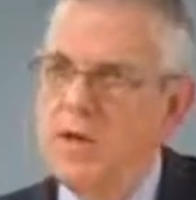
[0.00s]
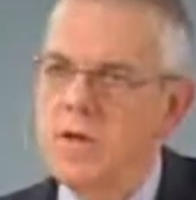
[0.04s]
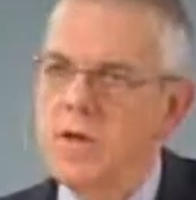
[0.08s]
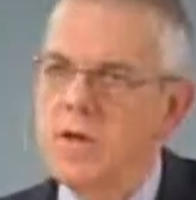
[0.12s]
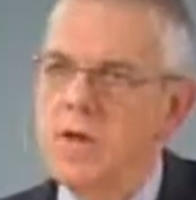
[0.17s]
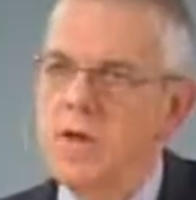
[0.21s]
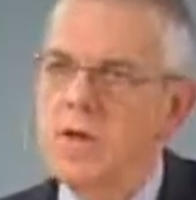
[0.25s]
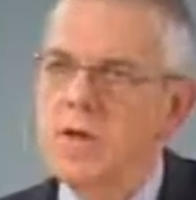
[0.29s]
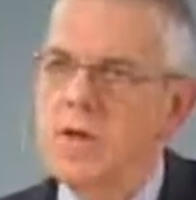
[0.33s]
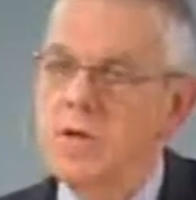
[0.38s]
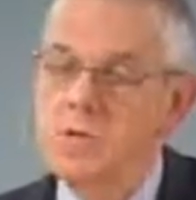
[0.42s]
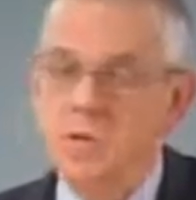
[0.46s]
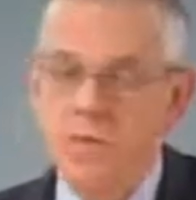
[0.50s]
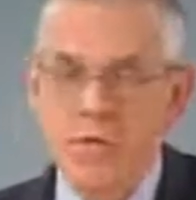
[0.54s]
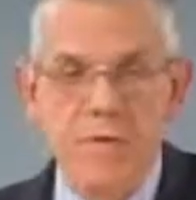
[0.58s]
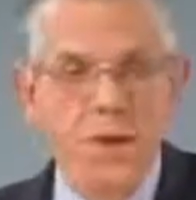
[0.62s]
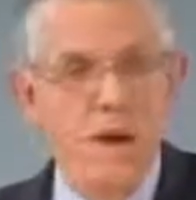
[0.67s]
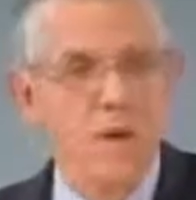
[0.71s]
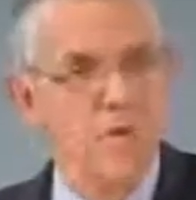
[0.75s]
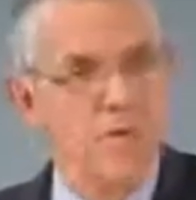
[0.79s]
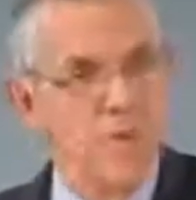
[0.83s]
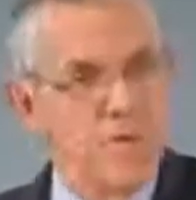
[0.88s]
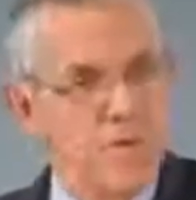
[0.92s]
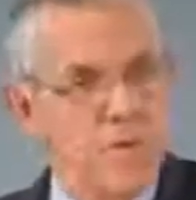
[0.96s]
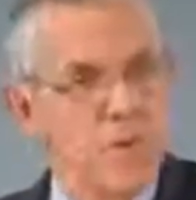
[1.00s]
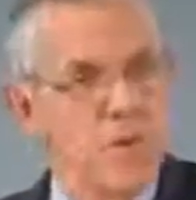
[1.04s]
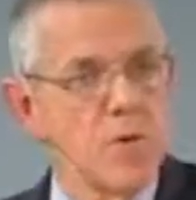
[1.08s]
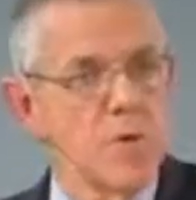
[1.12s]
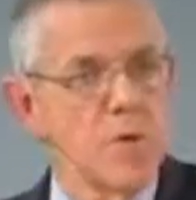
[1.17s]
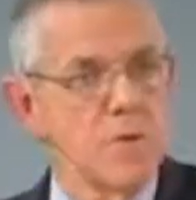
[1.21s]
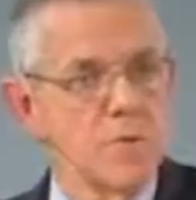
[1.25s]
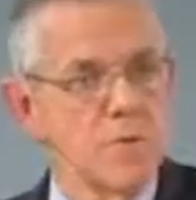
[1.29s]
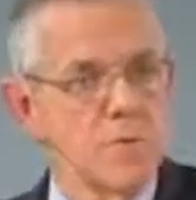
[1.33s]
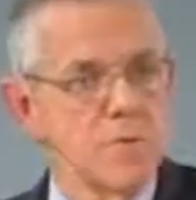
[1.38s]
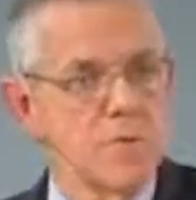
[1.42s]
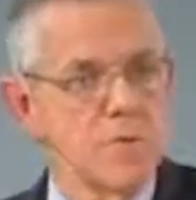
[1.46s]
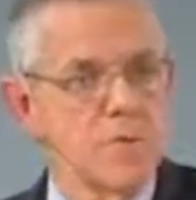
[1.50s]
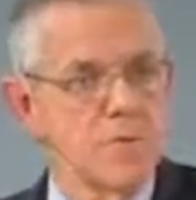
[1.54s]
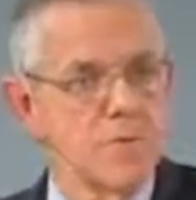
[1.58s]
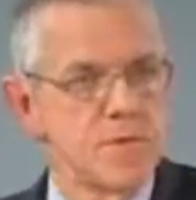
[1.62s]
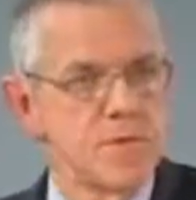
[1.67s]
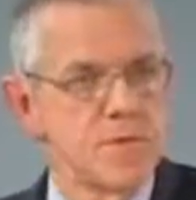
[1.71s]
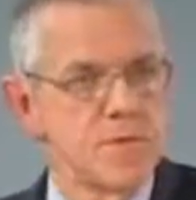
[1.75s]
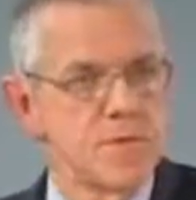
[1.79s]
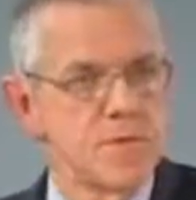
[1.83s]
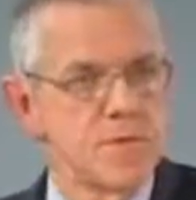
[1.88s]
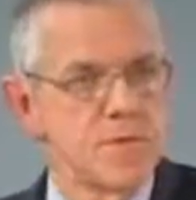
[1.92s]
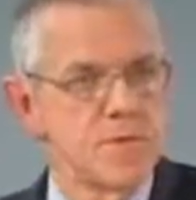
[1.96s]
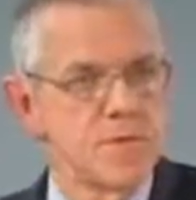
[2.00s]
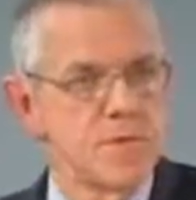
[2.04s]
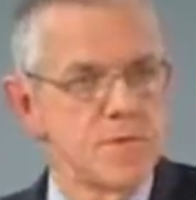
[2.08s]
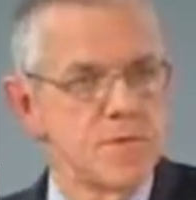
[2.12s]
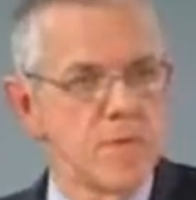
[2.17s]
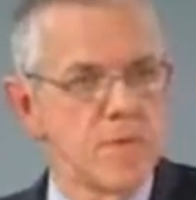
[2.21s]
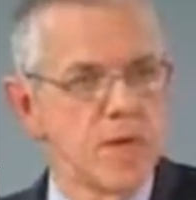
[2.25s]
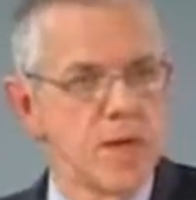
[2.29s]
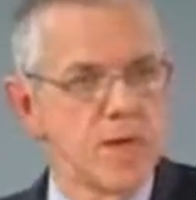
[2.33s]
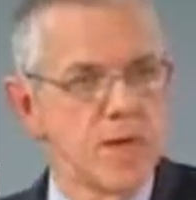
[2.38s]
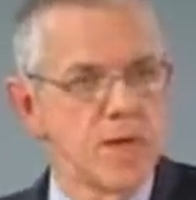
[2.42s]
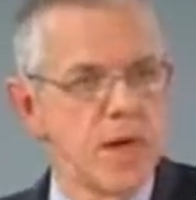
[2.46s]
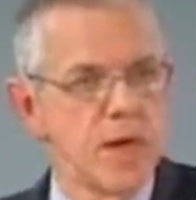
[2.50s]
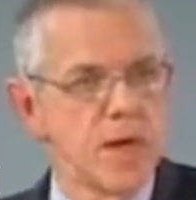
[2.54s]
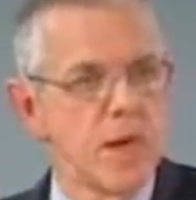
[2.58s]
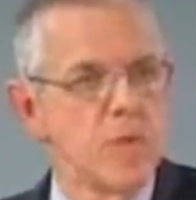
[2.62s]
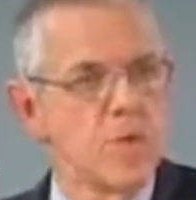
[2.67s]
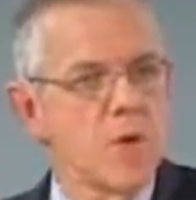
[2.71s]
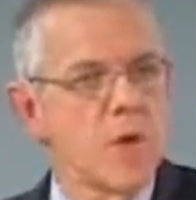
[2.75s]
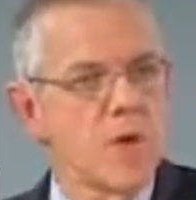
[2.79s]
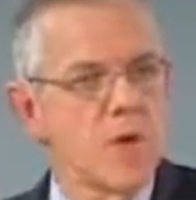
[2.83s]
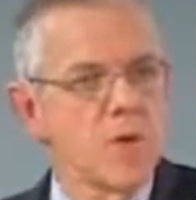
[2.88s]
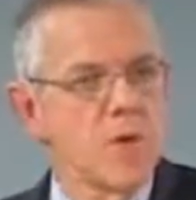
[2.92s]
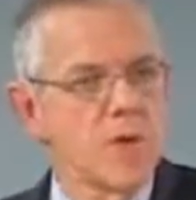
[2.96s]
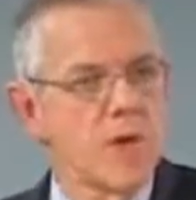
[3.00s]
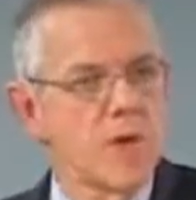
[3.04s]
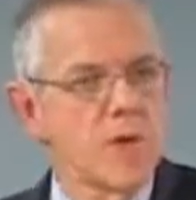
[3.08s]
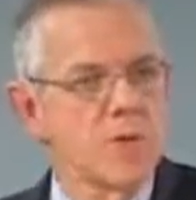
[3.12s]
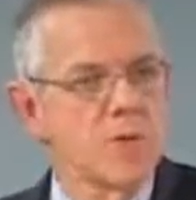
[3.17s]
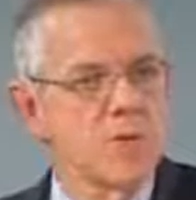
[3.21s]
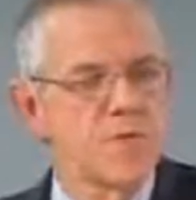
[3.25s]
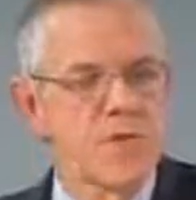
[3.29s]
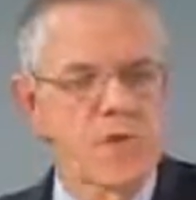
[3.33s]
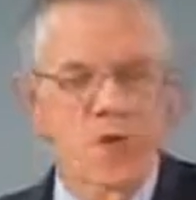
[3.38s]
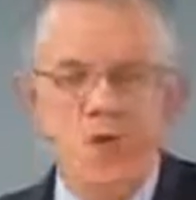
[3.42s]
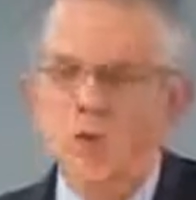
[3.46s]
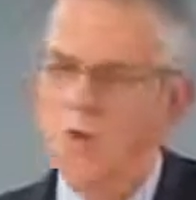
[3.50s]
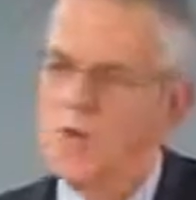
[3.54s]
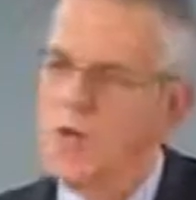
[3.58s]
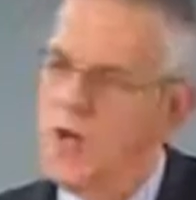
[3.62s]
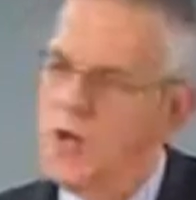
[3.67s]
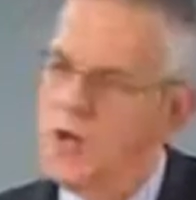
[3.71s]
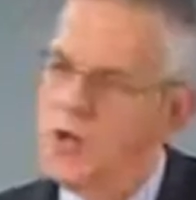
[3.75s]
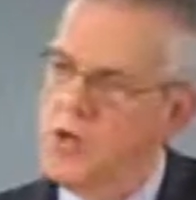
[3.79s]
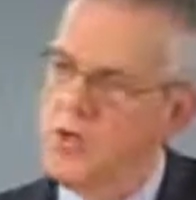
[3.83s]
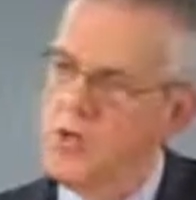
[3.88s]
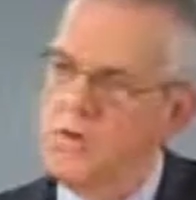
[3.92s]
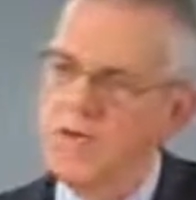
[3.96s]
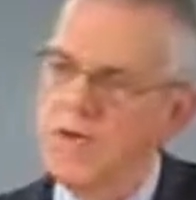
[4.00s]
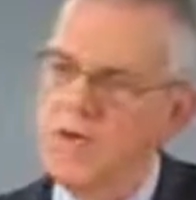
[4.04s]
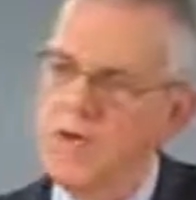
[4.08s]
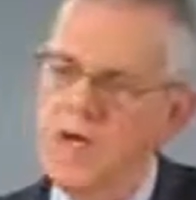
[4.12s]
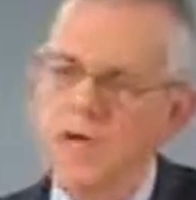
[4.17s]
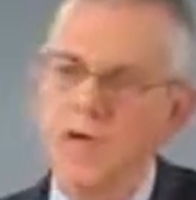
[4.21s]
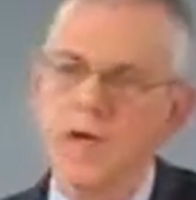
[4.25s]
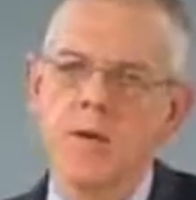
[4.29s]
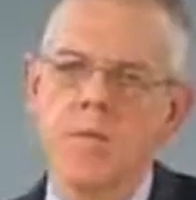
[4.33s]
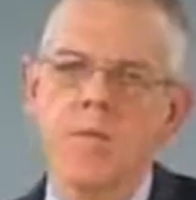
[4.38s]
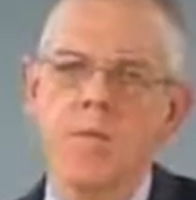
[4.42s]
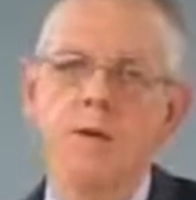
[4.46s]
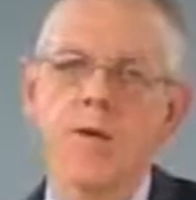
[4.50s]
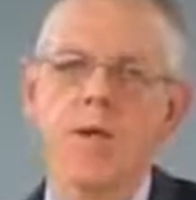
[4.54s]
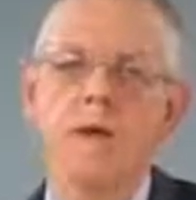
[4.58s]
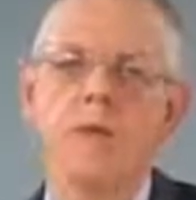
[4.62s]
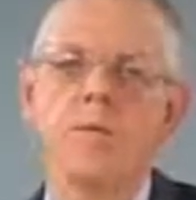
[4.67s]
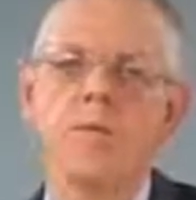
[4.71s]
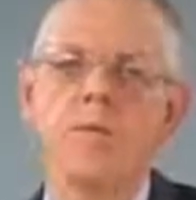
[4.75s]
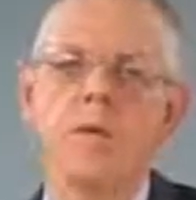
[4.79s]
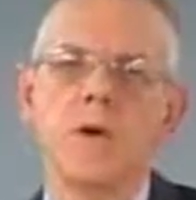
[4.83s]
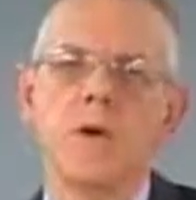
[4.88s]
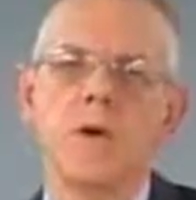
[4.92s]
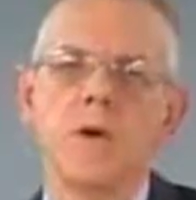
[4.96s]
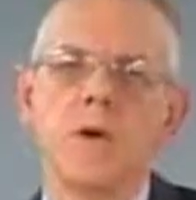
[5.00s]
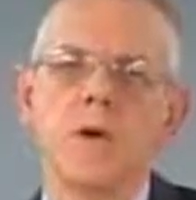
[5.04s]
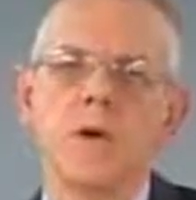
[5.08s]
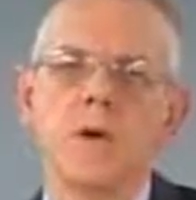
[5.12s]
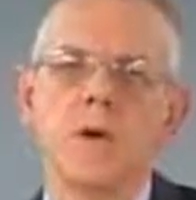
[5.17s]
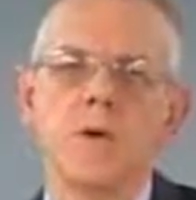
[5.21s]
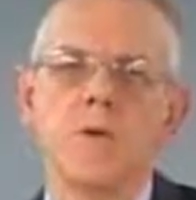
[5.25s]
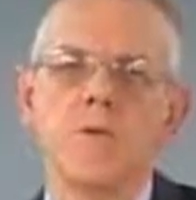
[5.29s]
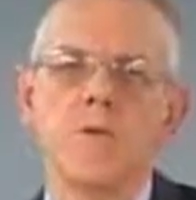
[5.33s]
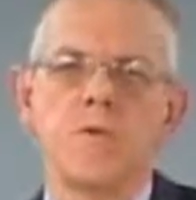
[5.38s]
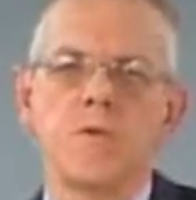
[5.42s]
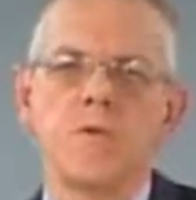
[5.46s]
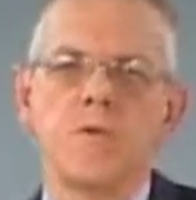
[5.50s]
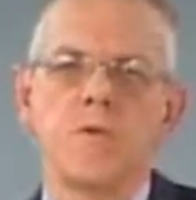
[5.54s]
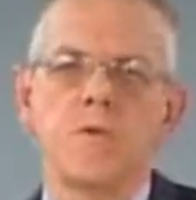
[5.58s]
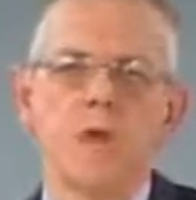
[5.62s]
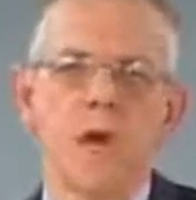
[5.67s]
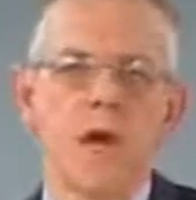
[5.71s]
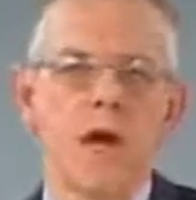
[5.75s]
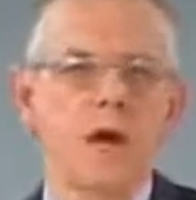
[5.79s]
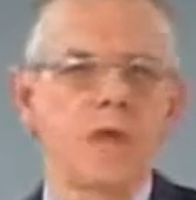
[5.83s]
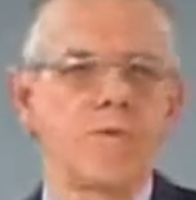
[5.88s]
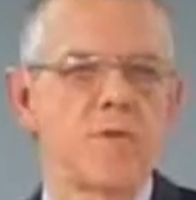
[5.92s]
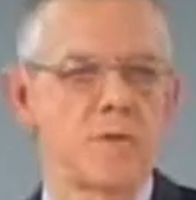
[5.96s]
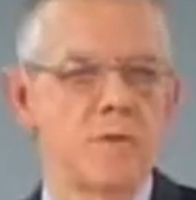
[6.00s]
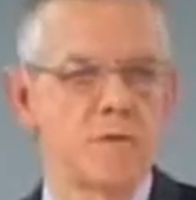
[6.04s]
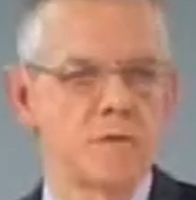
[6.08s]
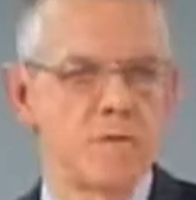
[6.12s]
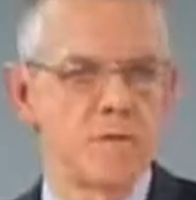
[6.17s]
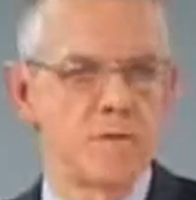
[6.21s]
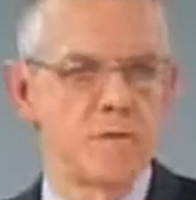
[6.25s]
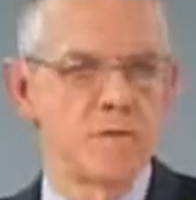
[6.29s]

is with fossil fuels. Take away the fossil fuel, and you've damned them f- forever